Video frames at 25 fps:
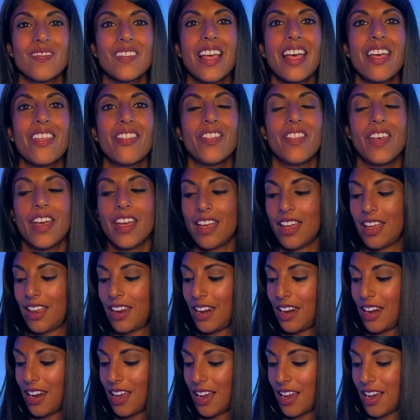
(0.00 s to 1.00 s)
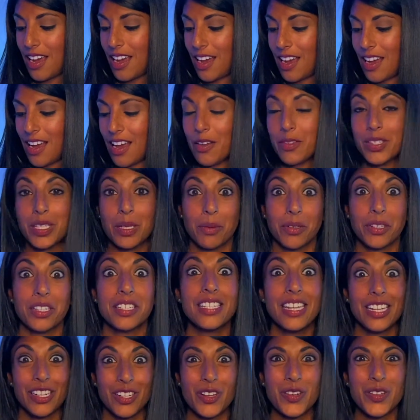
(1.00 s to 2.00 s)
and then I was able to
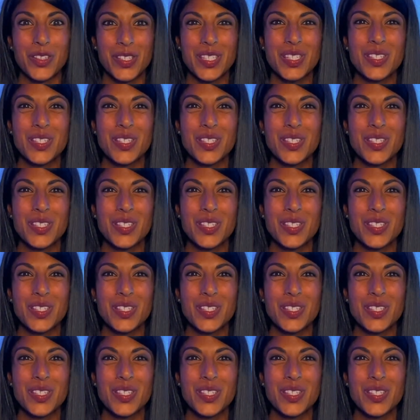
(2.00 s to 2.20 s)
take notes.